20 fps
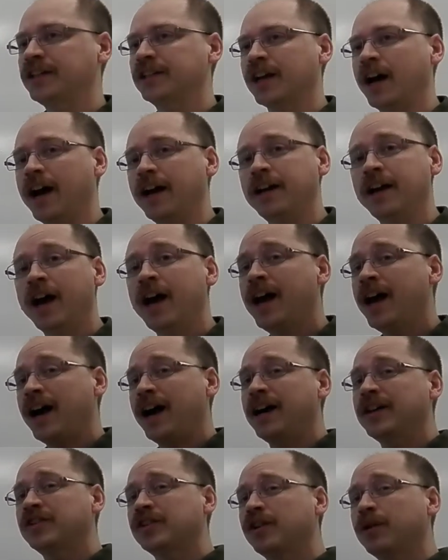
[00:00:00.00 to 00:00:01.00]
side.
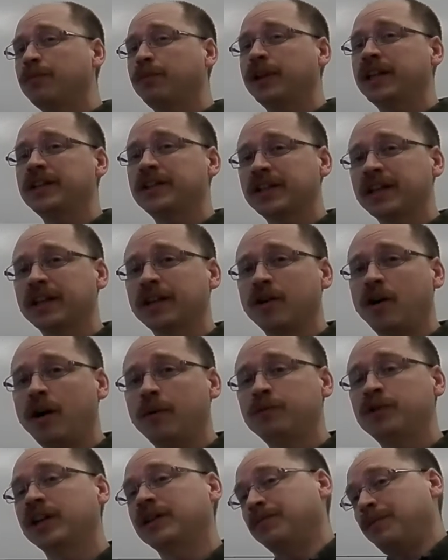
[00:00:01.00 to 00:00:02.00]
I start placing an
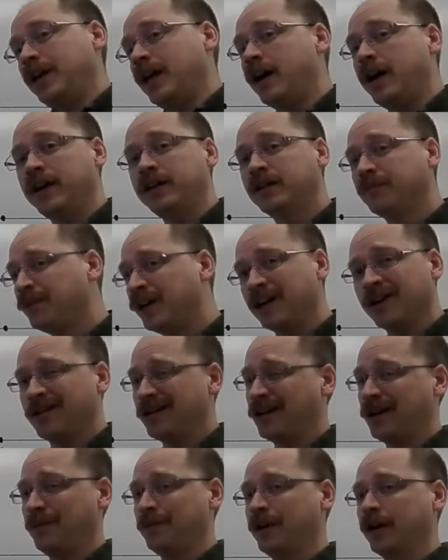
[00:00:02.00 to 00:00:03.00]
object behind a
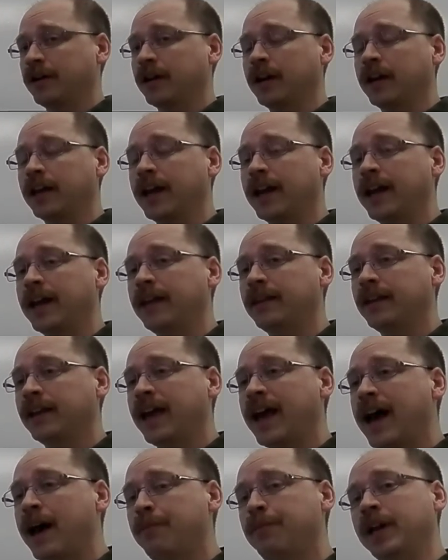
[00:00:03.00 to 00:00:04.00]
mirror, I'm not going to get anything
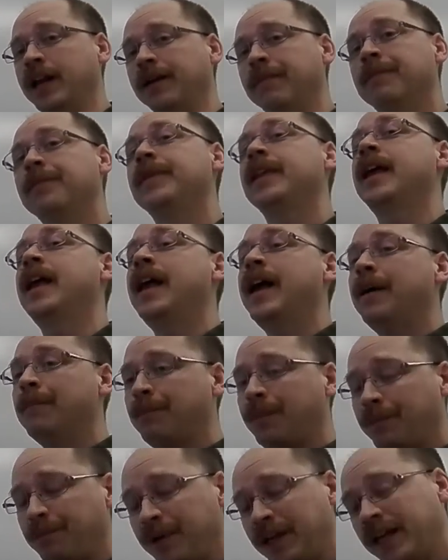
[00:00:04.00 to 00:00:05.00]
happening.
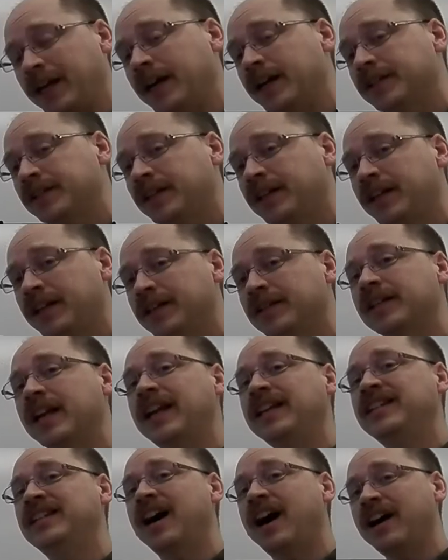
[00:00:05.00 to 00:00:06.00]
But because it is a
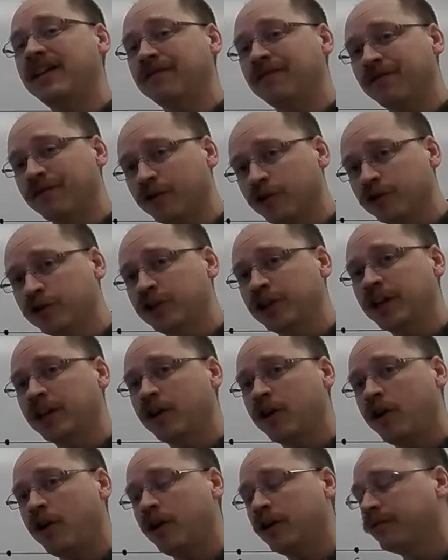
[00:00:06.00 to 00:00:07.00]
diverging
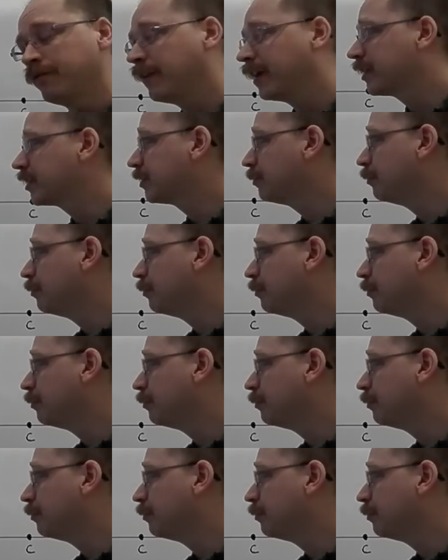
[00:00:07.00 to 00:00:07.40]
convex